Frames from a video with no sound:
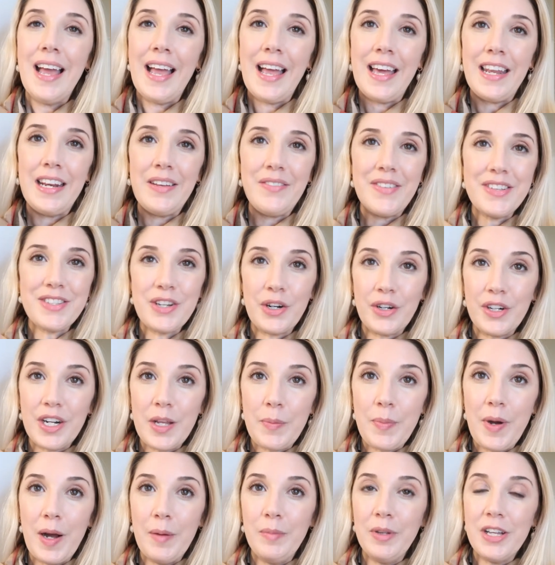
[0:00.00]
And if it's
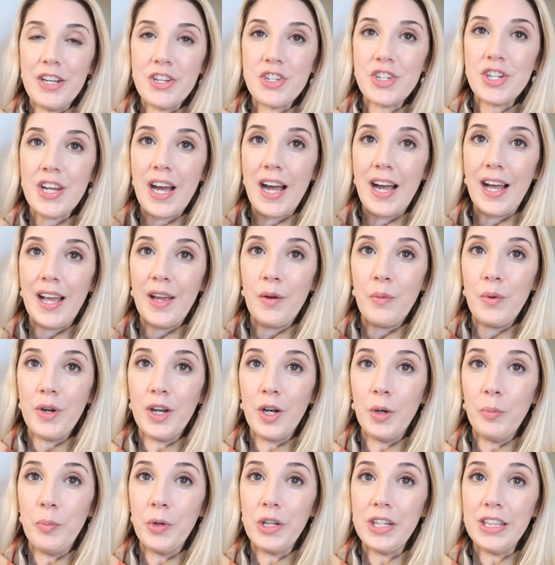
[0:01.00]
already published, I
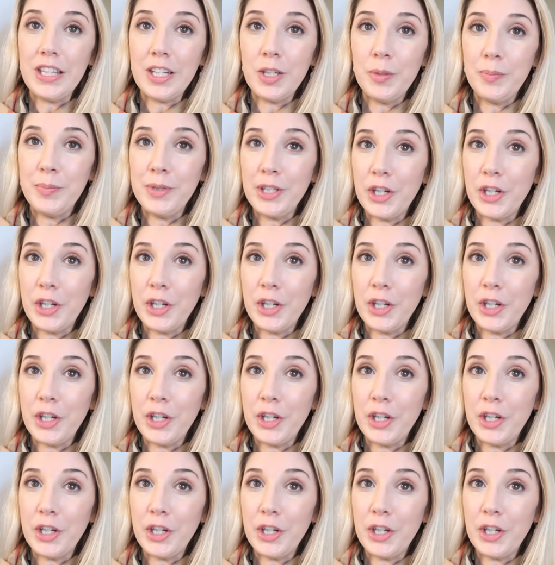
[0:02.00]
will put a little